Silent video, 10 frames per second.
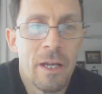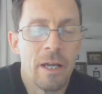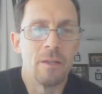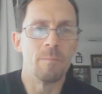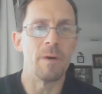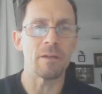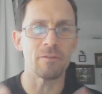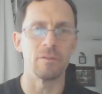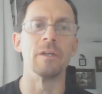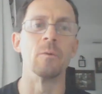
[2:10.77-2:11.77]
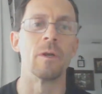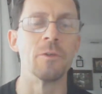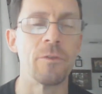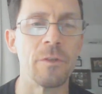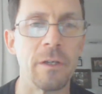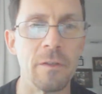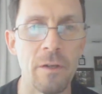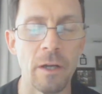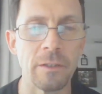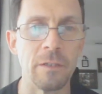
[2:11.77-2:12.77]
And the best thing, whenever you think of the
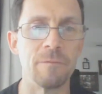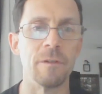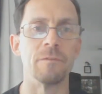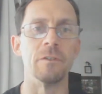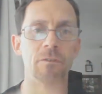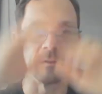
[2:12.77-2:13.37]
1950s